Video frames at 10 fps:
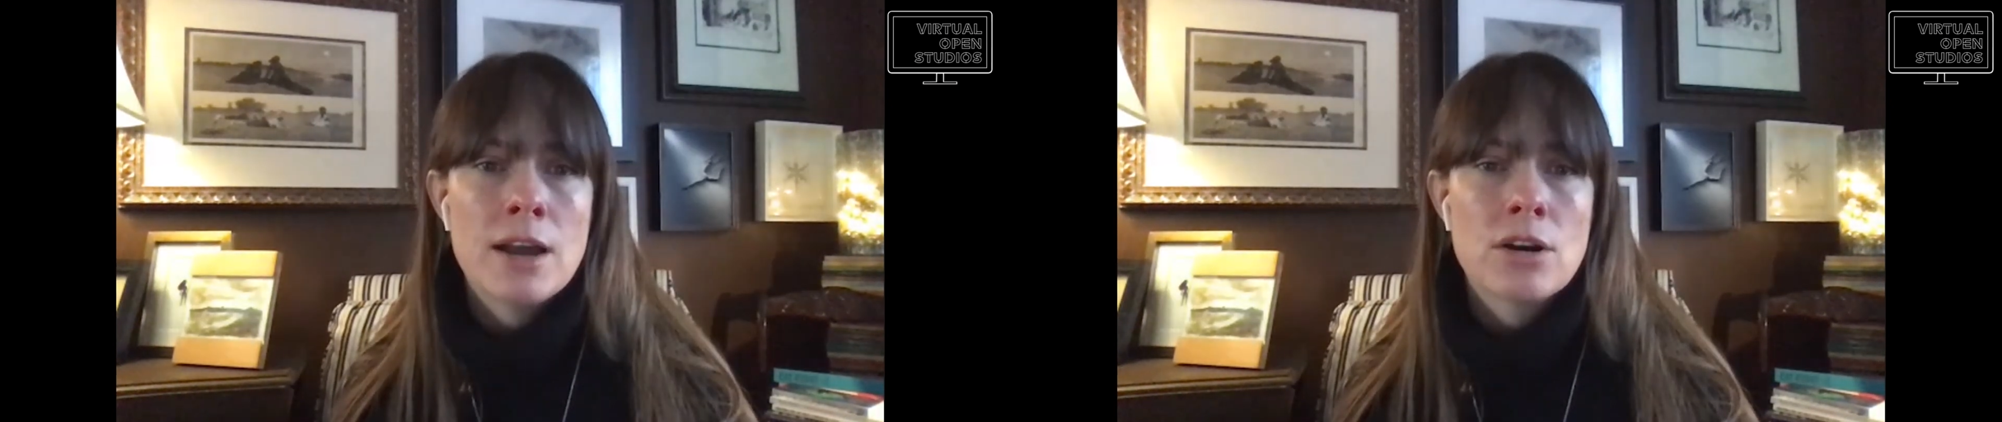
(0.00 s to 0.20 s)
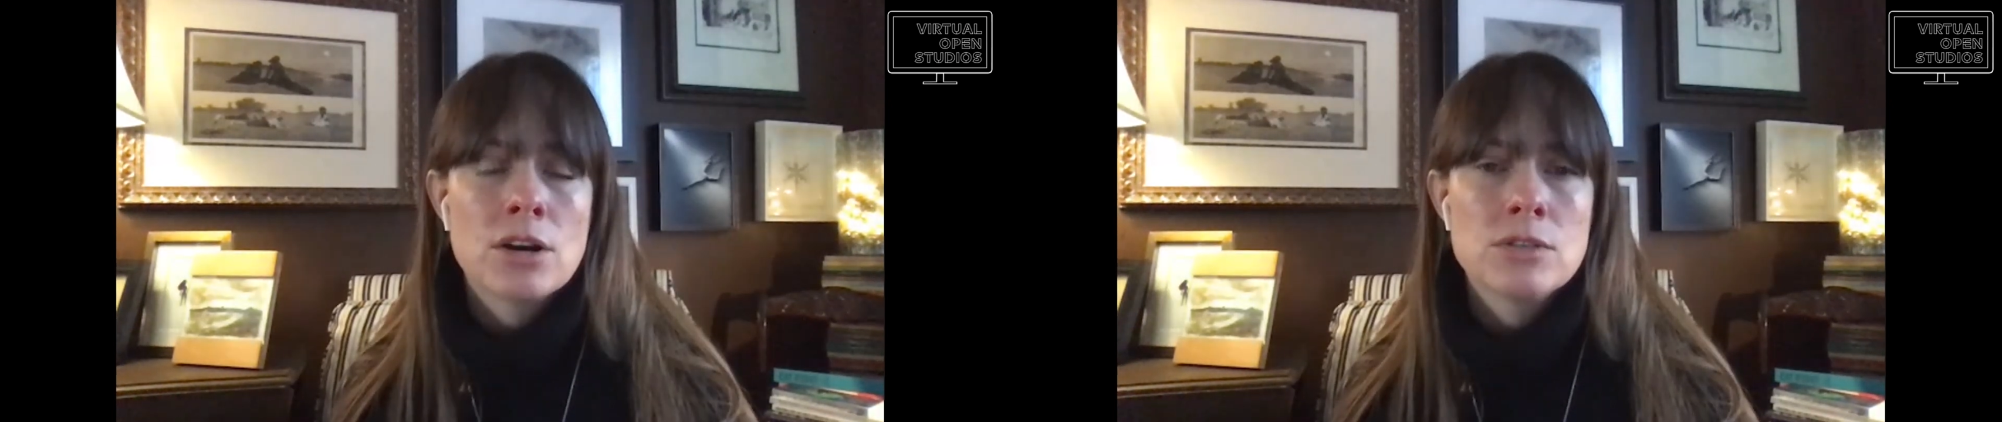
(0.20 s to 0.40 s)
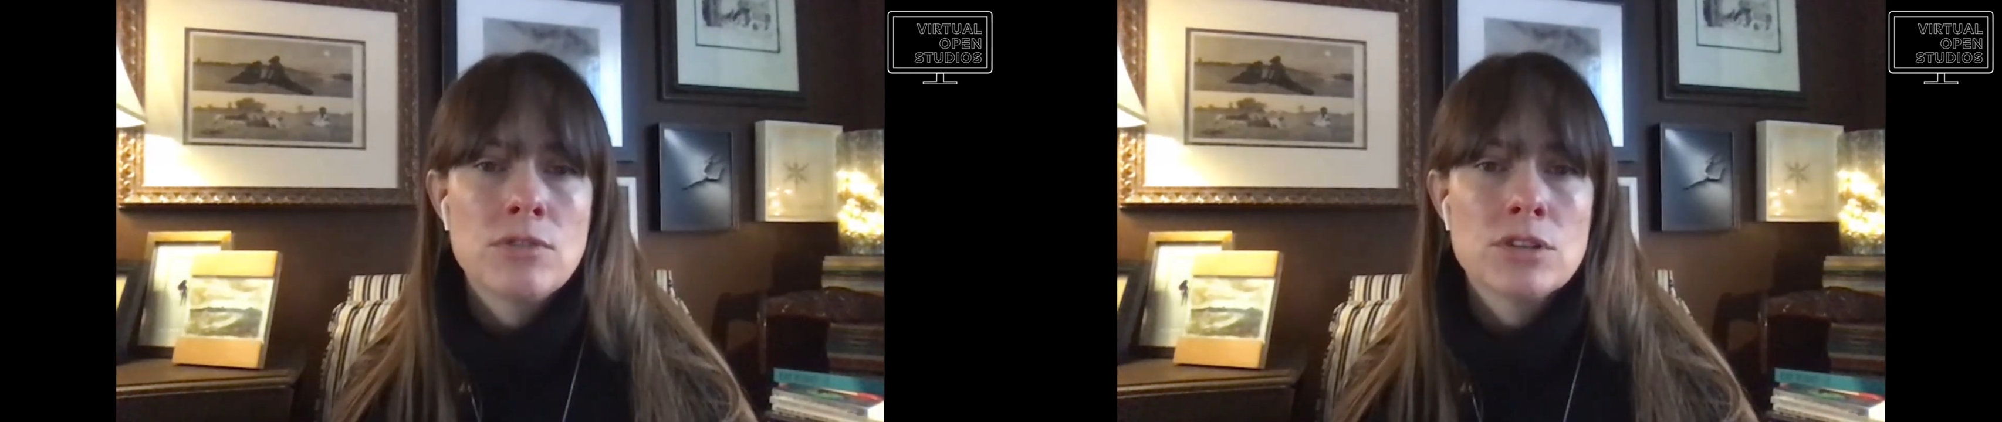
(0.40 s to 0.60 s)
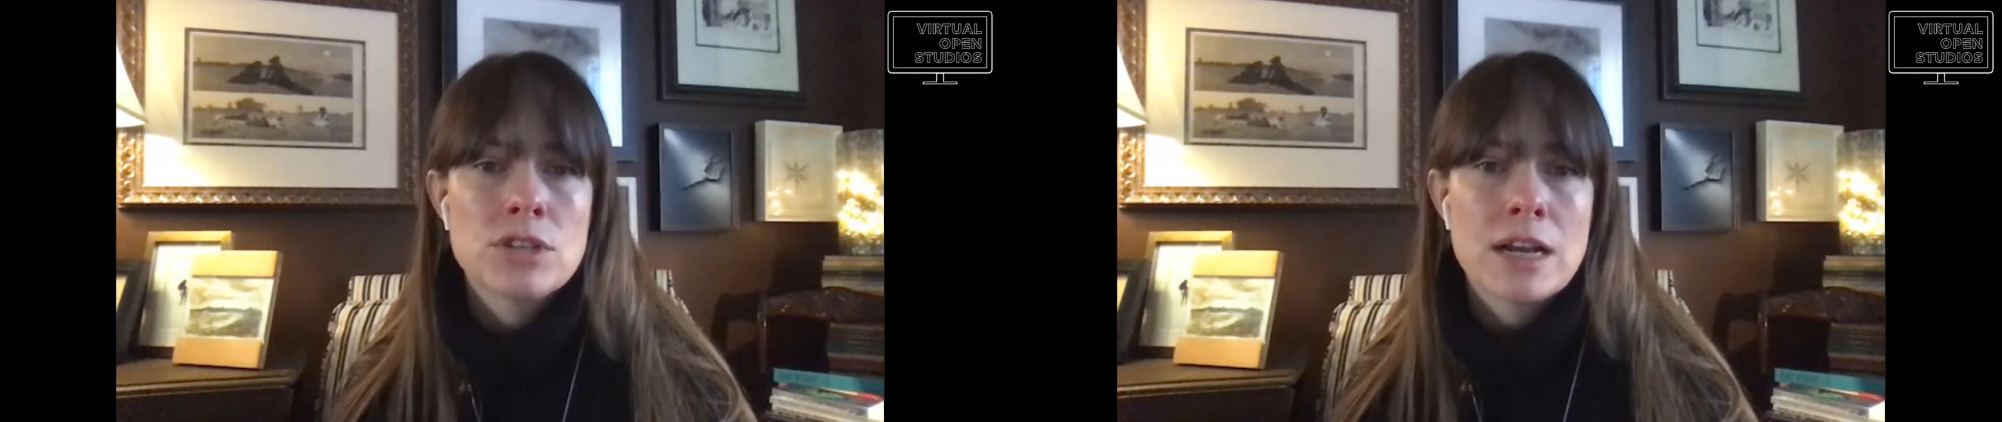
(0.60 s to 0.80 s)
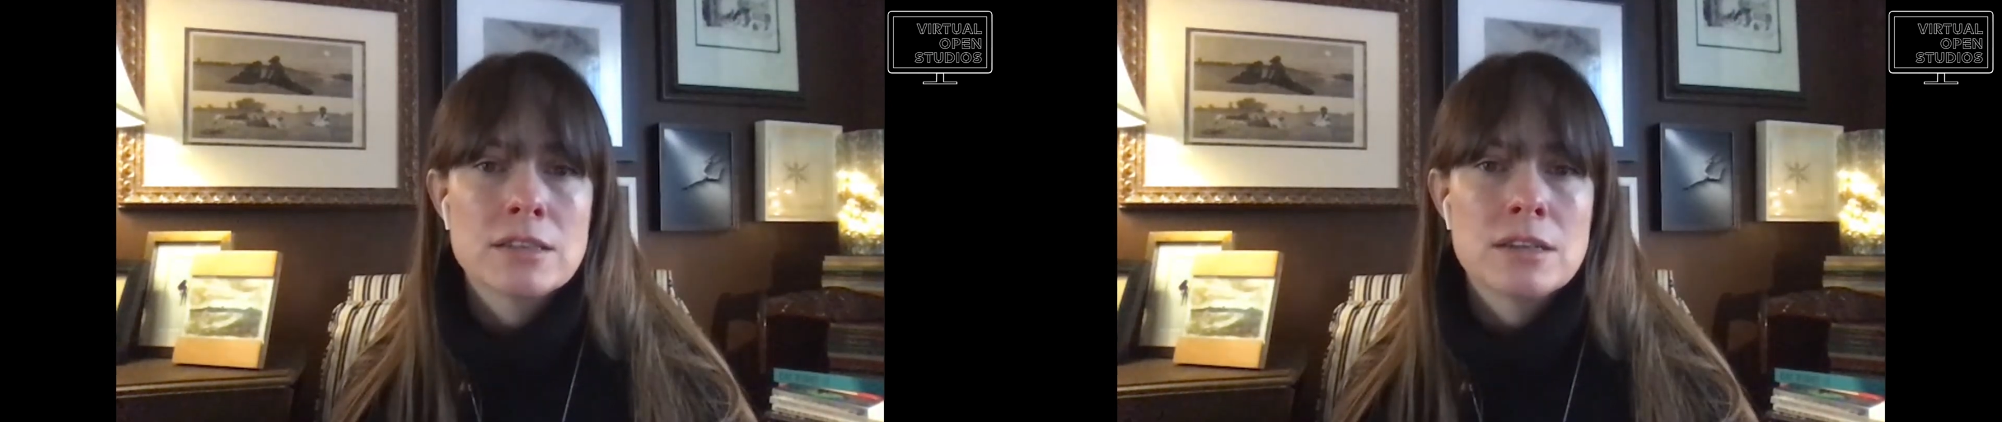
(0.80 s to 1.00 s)
at
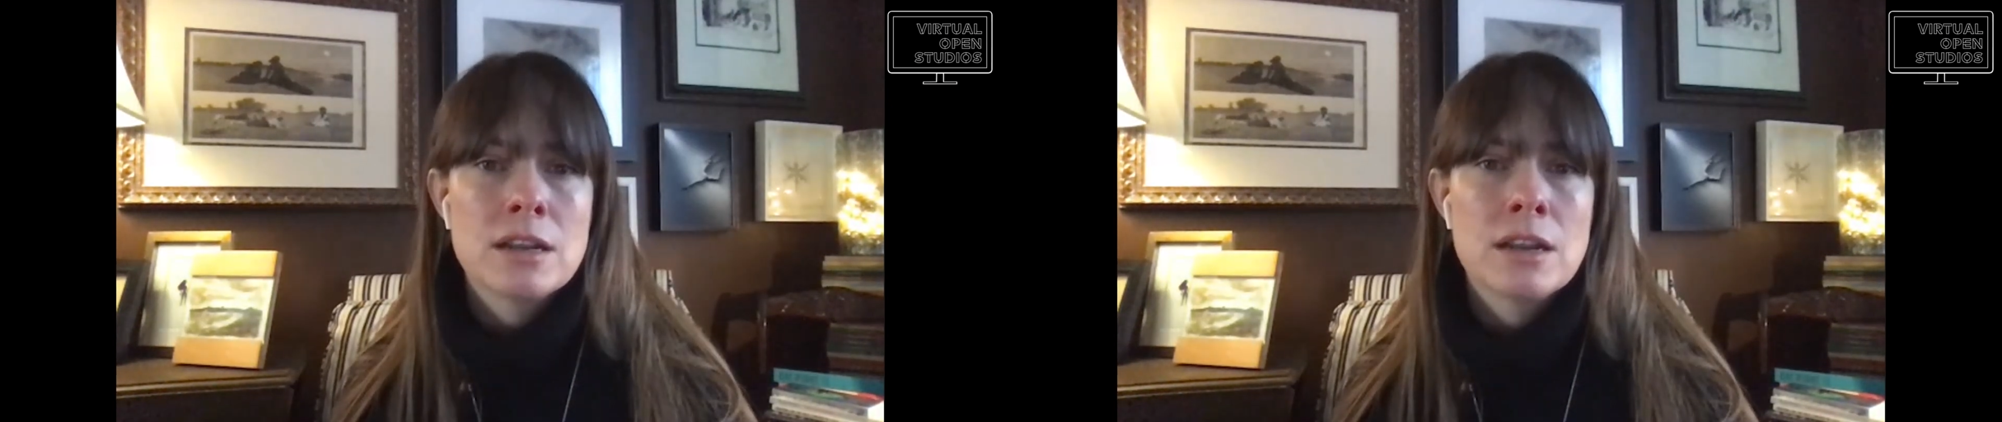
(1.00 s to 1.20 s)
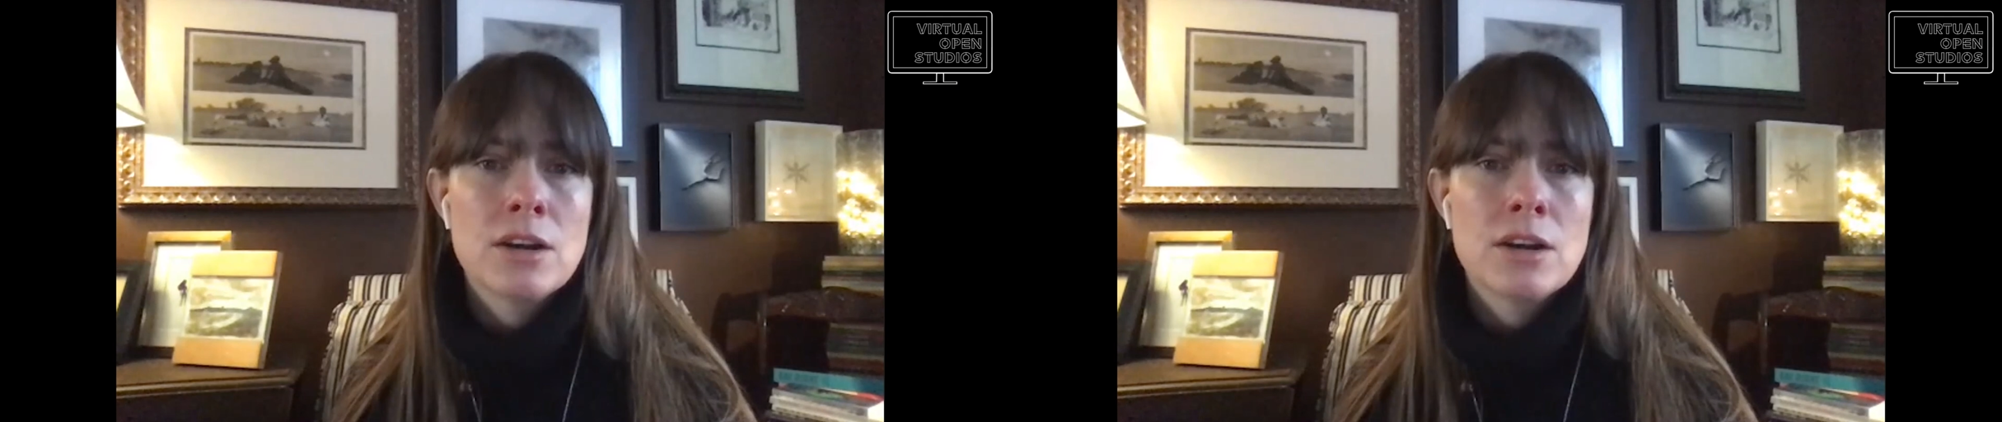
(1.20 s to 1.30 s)
Hartsfield-Jackson